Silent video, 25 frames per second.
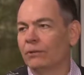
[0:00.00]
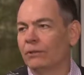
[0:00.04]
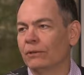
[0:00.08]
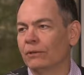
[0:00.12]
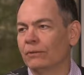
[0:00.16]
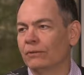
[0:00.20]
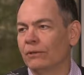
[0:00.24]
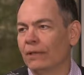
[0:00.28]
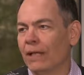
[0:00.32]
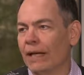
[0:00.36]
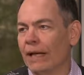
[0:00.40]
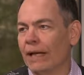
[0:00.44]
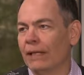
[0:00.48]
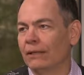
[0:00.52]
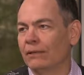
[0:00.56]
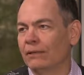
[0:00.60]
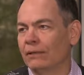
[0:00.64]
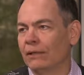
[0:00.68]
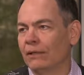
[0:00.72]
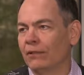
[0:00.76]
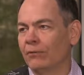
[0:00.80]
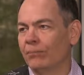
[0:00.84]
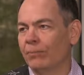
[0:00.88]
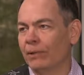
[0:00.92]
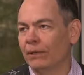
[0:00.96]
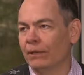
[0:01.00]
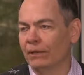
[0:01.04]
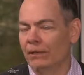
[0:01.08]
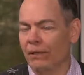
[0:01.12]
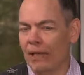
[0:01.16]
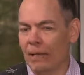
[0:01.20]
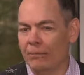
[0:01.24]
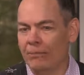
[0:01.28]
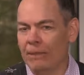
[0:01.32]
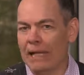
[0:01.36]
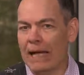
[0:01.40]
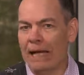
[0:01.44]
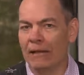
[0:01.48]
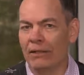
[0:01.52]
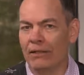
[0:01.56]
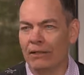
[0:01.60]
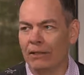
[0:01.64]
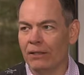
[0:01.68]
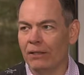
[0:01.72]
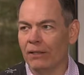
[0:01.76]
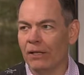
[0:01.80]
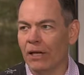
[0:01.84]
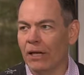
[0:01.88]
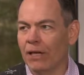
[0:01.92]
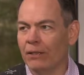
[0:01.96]
worth of cash that have been kept out of
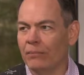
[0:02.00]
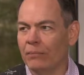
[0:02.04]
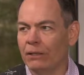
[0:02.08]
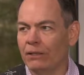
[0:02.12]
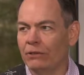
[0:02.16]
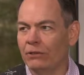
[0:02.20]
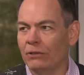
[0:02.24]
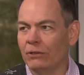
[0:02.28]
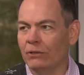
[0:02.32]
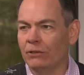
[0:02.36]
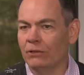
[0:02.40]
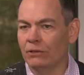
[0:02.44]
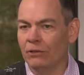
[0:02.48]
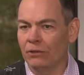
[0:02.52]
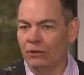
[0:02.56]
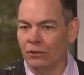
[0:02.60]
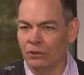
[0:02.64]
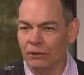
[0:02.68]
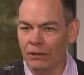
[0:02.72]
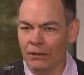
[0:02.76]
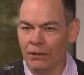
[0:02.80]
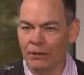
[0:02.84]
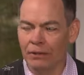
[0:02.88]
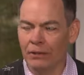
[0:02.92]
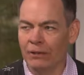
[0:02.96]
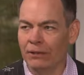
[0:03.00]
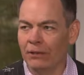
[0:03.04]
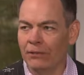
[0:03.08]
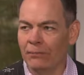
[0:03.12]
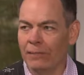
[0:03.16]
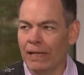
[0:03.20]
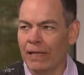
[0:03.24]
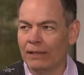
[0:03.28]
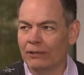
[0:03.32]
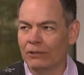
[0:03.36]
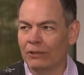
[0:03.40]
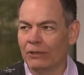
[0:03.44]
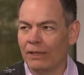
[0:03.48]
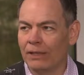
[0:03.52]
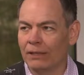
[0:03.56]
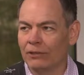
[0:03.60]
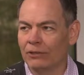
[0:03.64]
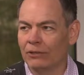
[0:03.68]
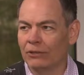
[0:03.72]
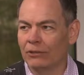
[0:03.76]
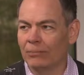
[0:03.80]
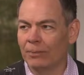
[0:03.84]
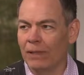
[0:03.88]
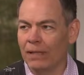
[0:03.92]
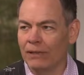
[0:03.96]
the economy due to illegal
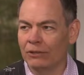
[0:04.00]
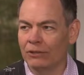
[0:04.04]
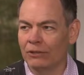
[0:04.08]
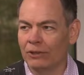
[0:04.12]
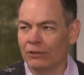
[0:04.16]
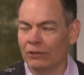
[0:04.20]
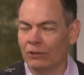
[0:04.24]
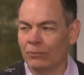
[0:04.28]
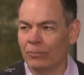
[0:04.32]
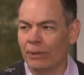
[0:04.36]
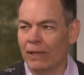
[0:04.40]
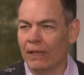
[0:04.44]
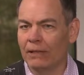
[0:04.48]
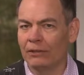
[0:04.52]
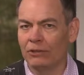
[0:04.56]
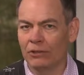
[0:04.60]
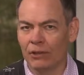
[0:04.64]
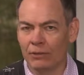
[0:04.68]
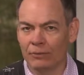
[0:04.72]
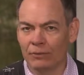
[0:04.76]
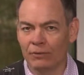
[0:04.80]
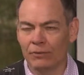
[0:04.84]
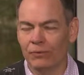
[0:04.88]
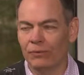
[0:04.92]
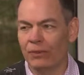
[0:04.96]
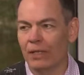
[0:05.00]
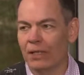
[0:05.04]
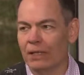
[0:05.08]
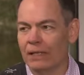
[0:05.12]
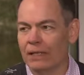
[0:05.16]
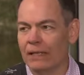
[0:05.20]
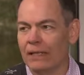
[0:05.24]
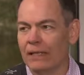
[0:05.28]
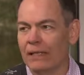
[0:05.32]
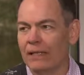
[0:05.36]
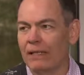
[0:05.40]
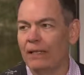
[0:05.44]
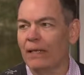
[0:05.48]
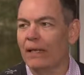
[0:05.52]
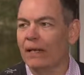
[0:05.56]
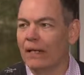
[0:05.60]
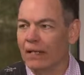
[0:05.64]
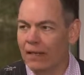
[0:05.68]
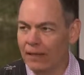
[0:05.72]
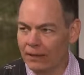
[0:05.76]
machinations by the central banks comes flooding in,